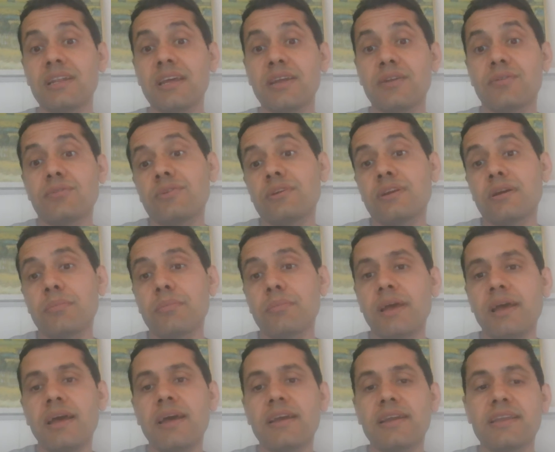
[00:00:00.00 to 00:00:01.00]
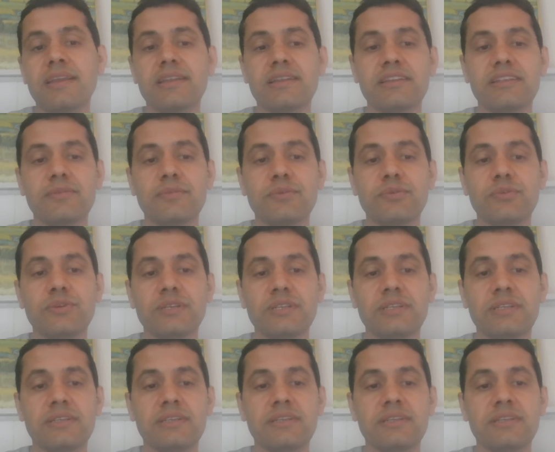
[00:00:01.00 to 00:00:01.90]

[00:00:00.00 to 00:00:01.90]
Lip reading: I could come back and review it.